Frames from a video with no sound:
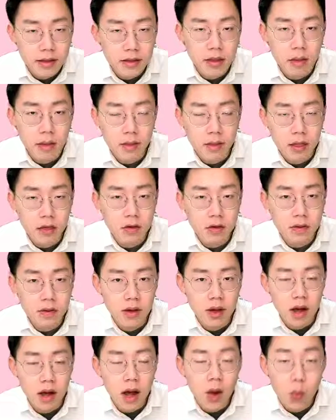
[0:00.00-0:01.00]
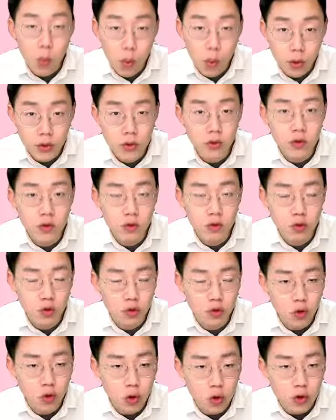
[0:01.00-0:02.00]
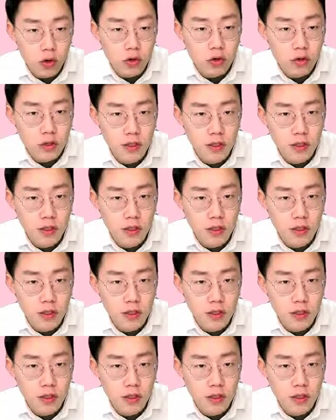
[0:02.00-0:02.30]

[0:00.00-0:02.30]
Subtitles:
That means I want you to draw